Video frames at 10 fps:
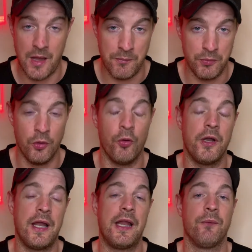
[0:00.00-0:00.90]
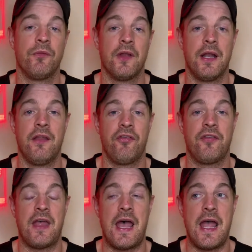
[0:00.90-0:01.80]
comment below and I'll add them to the
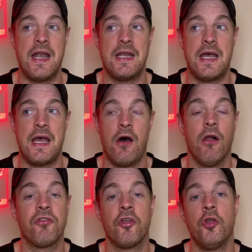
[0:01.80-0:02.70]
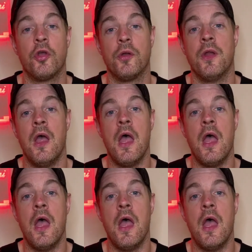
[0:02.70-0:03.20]
list. And also, you can